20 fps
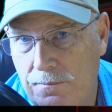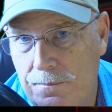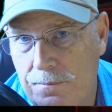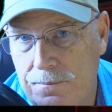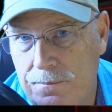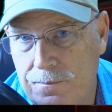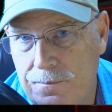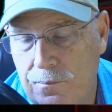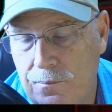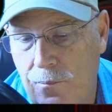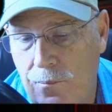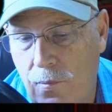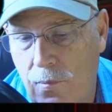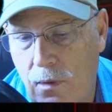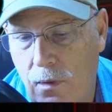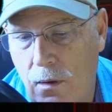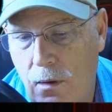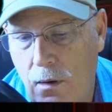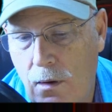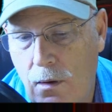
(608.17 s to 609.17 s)

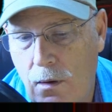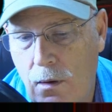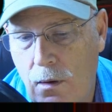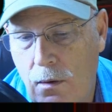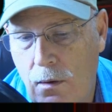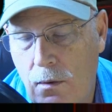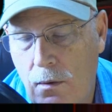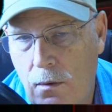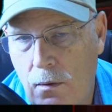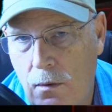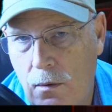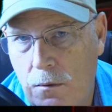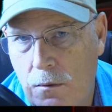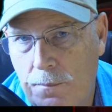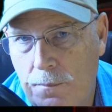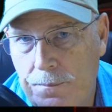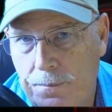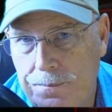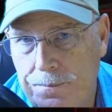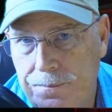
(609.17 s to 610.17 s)

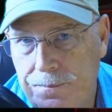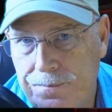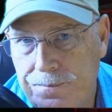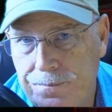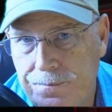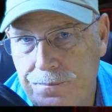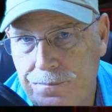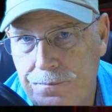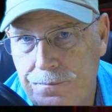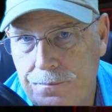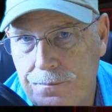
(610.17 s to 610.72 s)
(no one is talking)